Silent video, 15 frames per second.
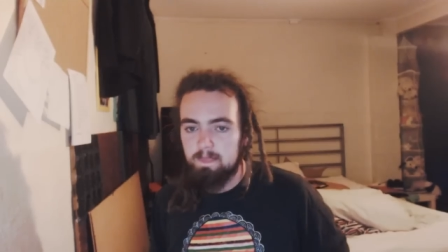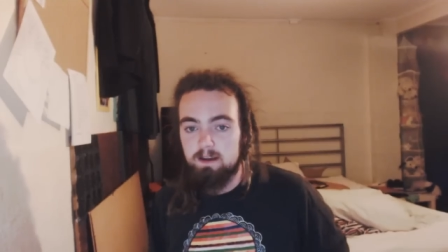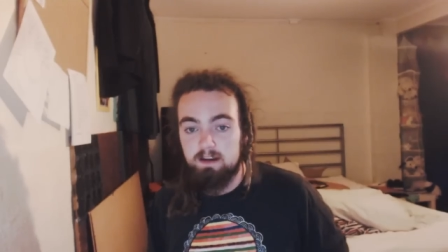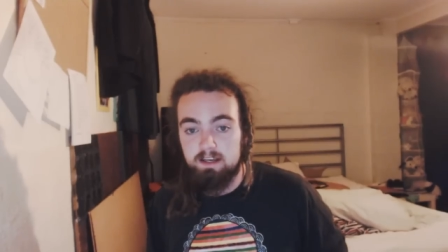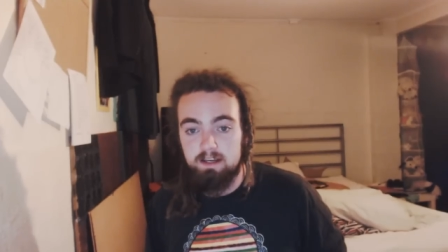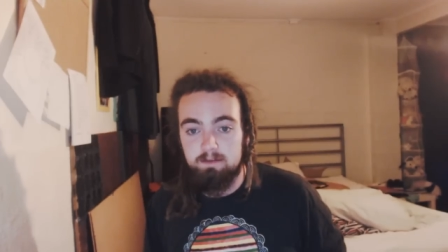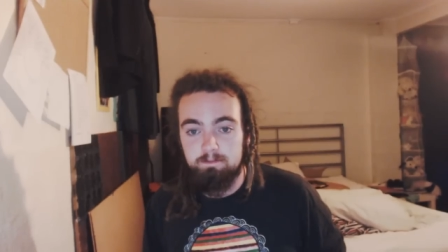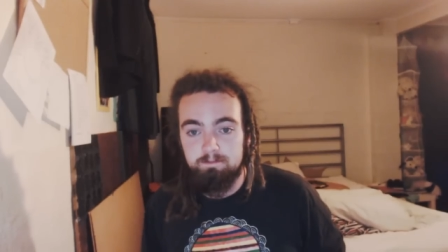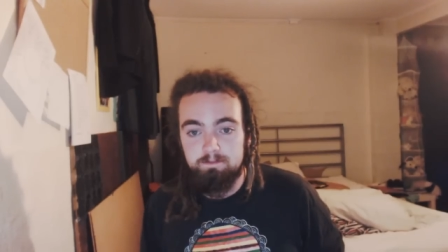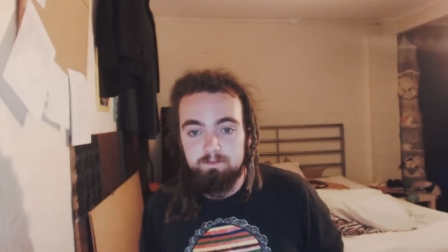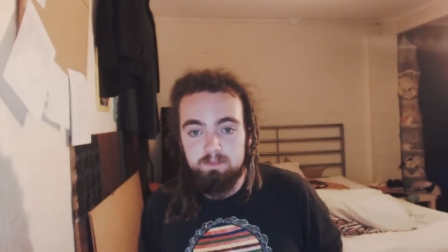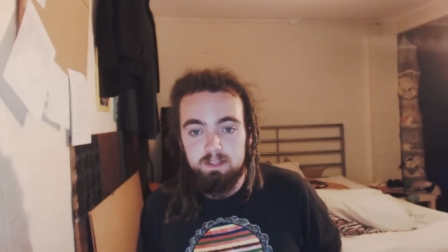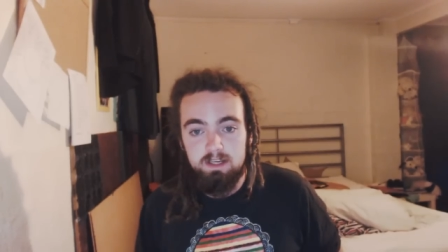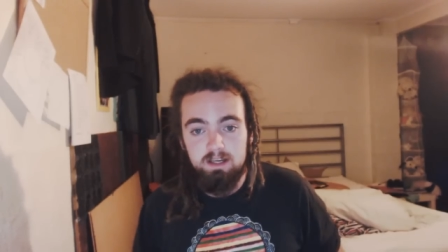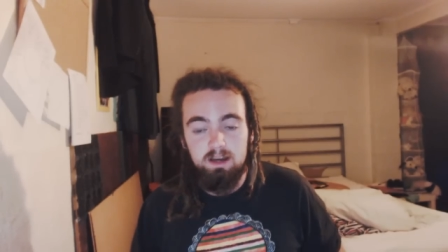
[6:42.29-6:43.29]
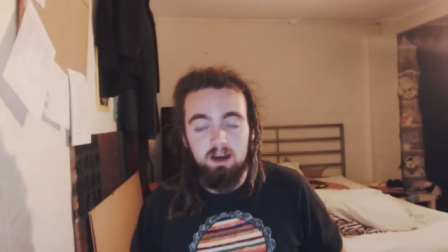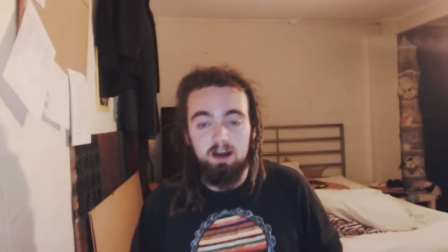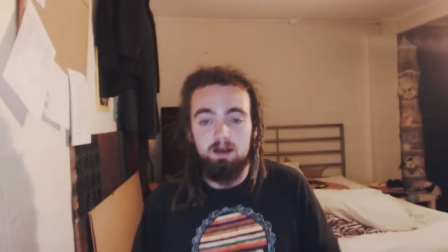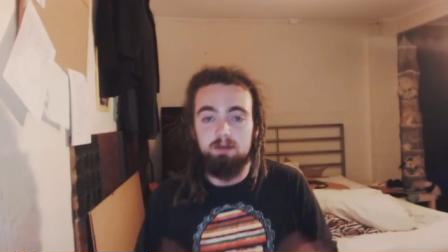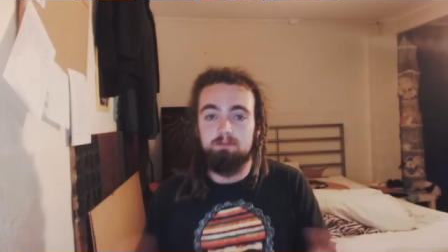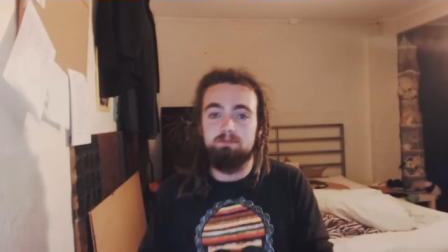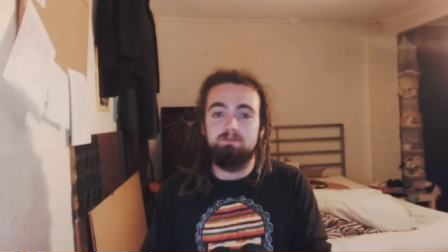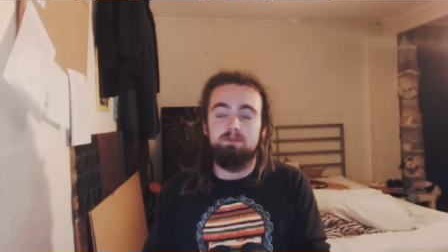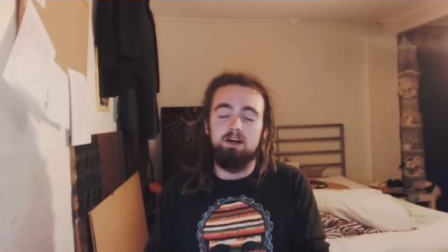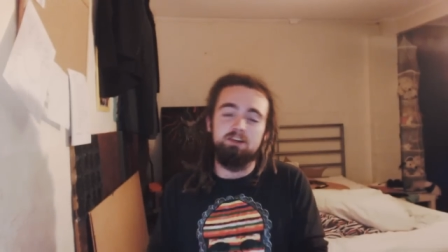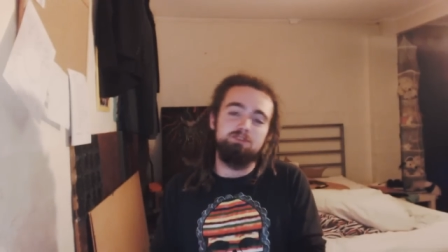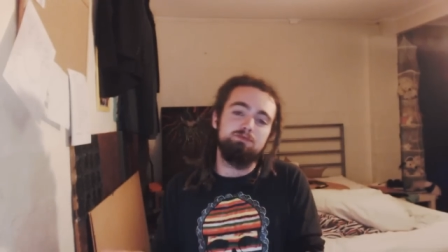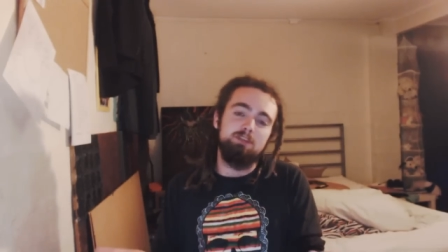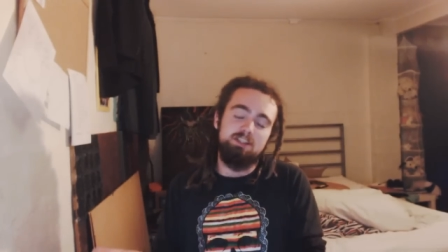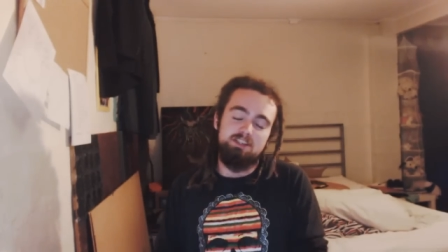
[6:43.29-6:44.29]
again, I'm, I
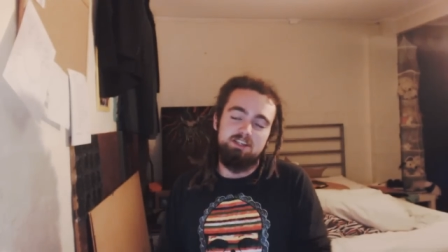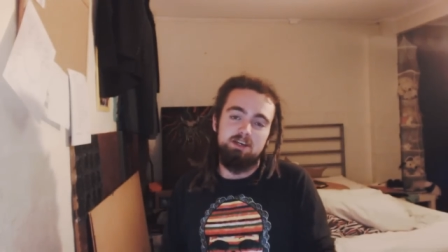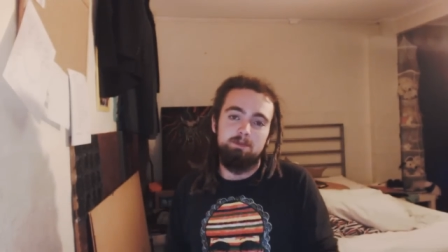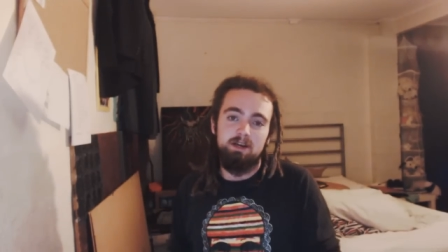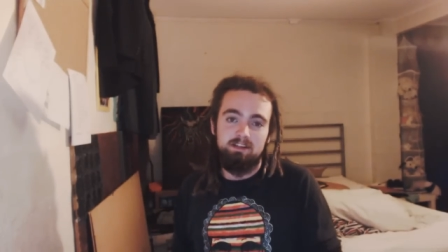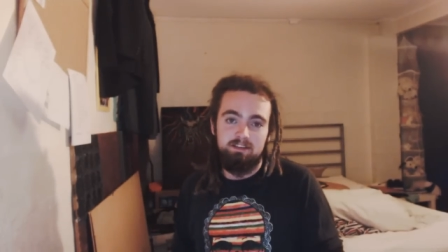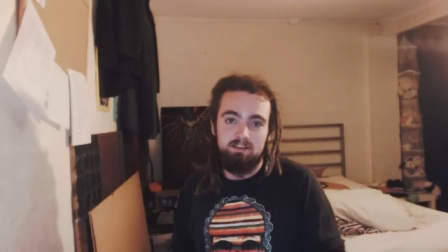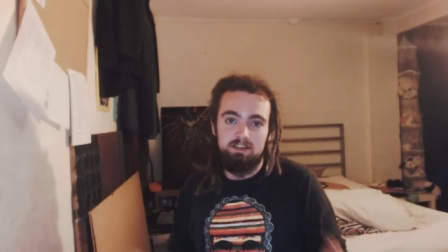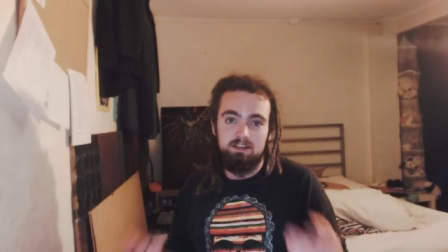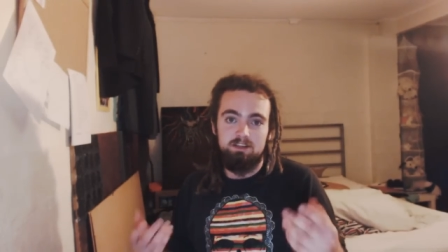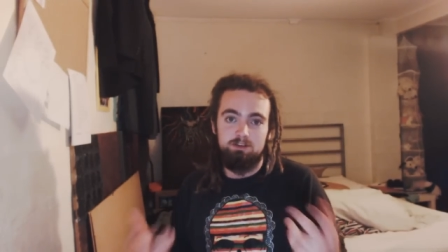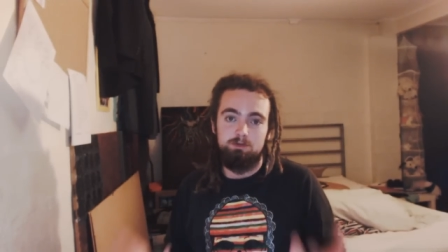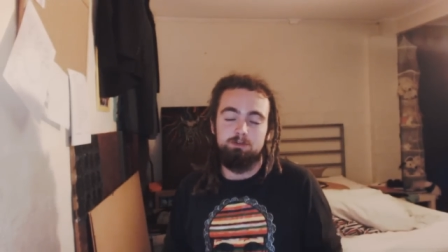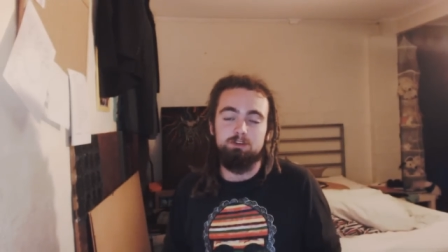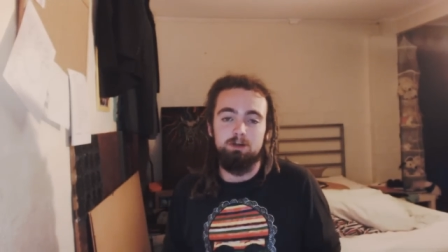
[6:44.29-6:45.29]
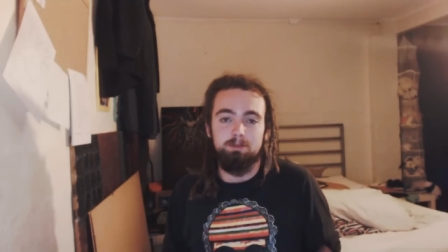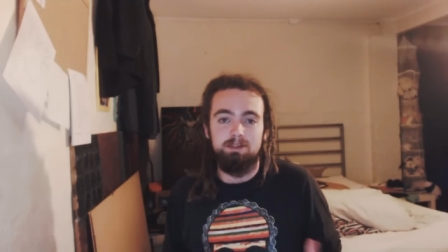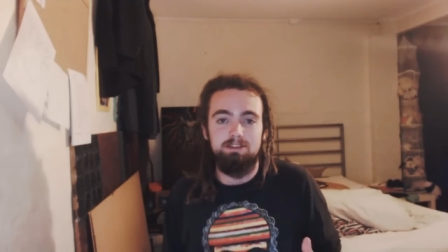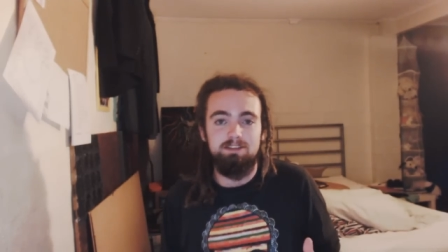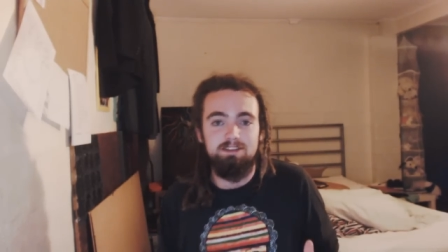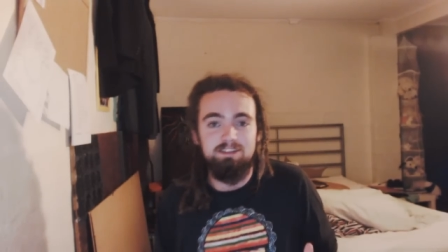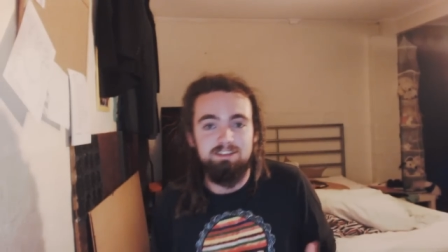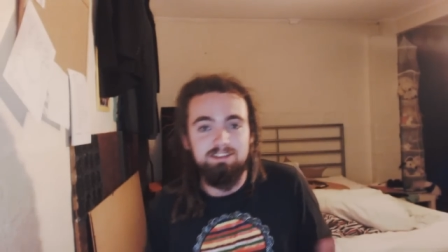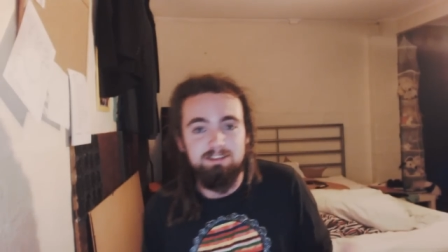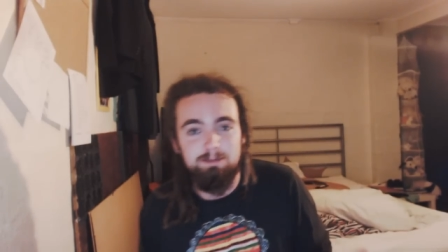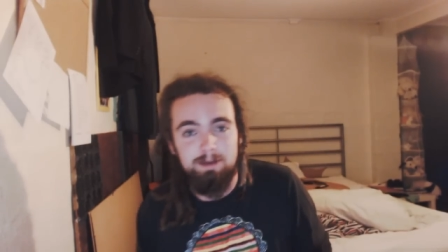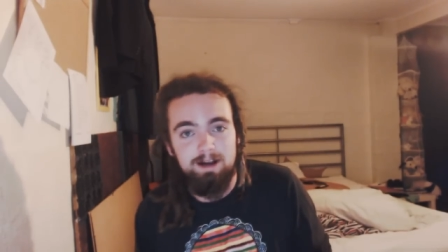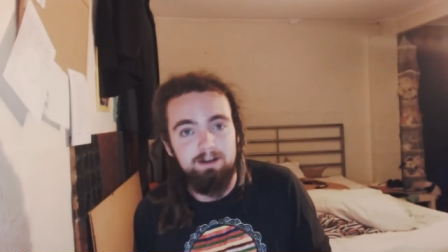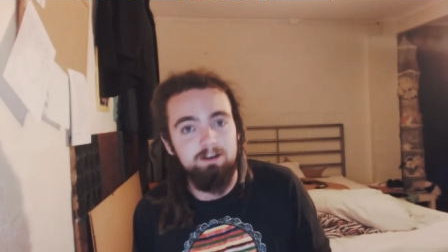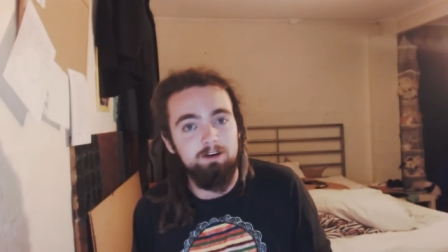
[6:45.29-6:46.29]
should really steer back to the initial topic that this is
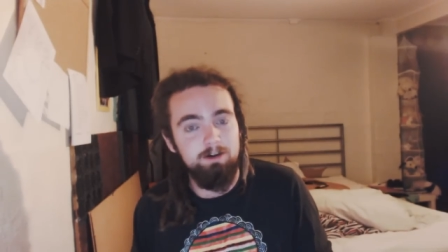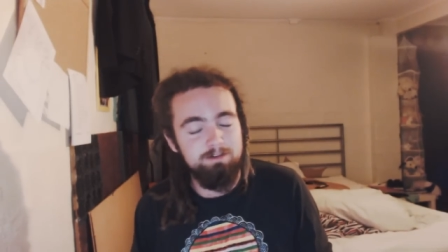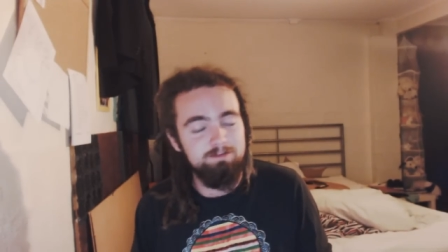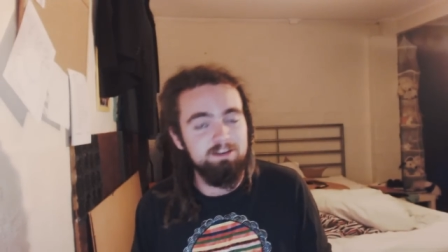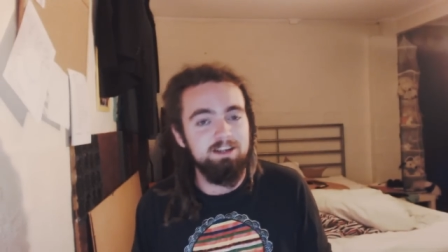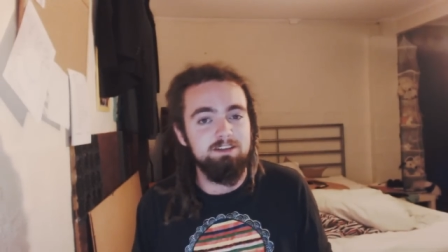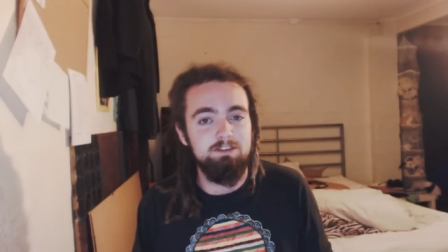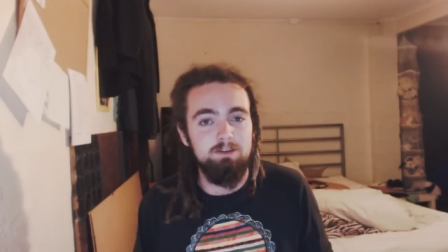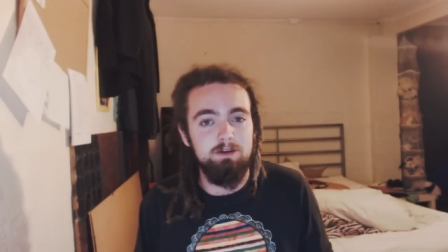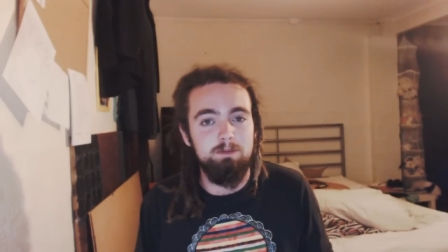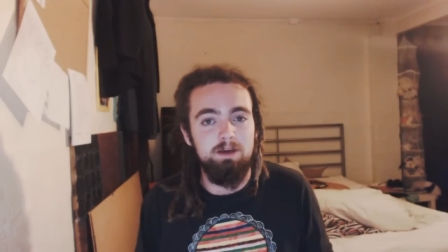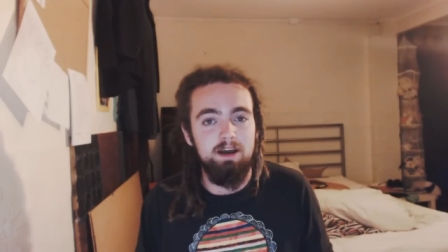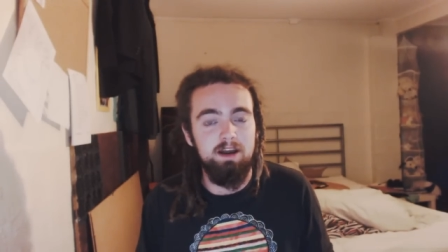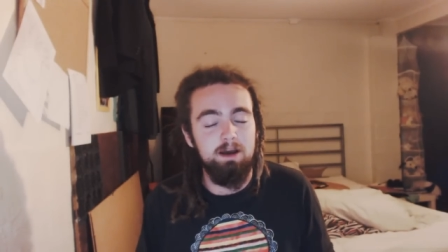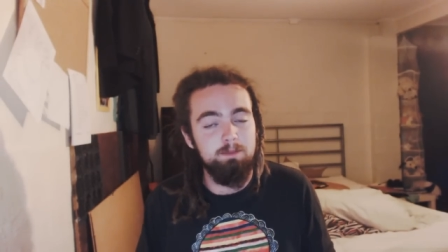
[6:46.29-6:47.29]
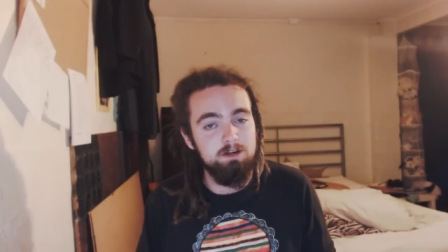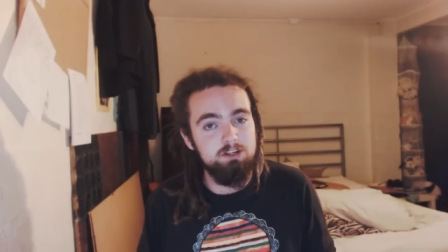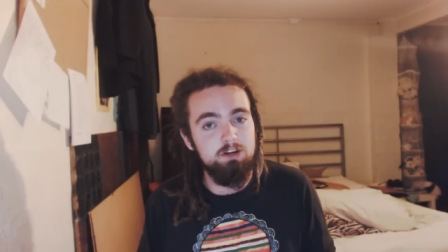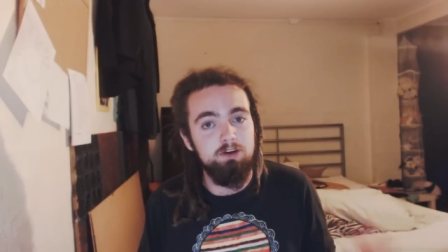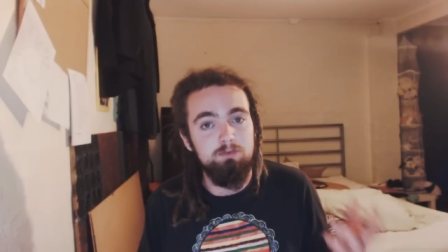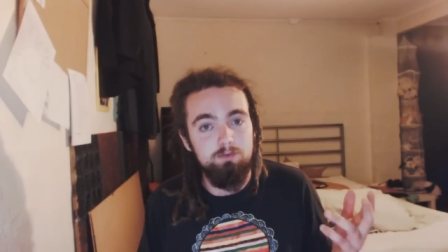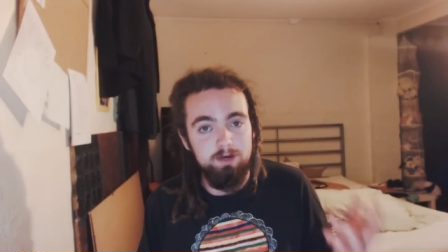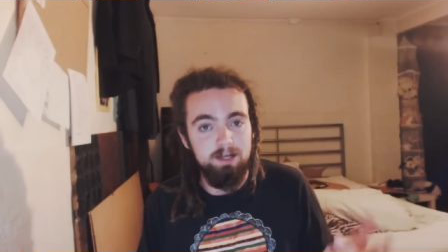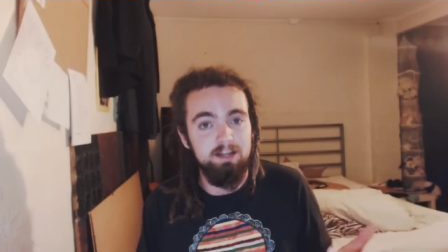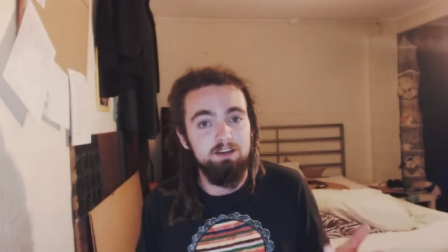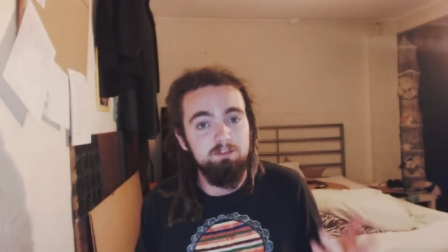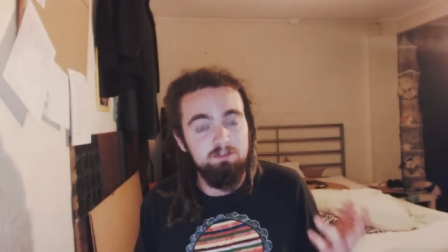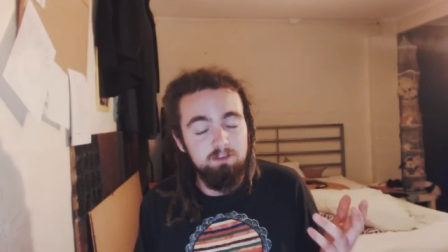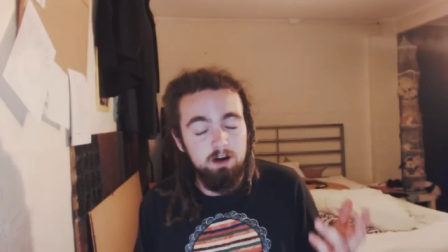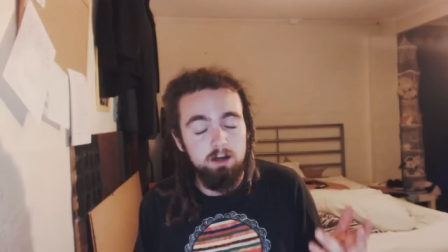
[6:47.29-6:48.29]
about current affairs, not about how much I
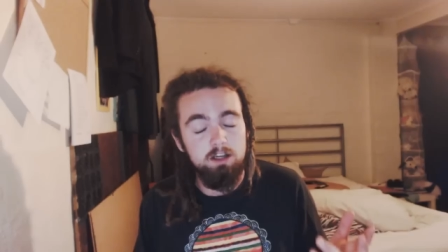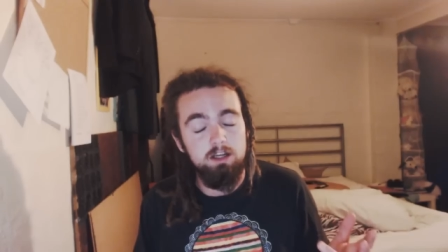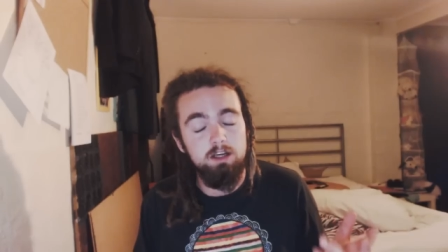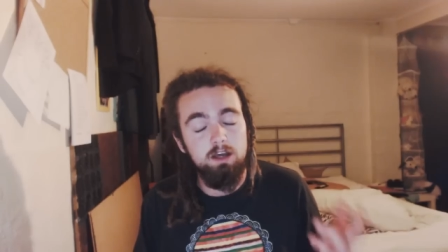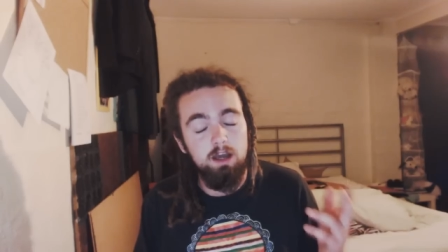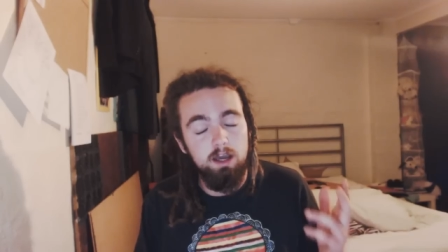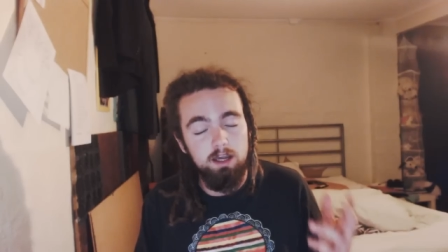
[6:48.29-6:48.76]
really fucking...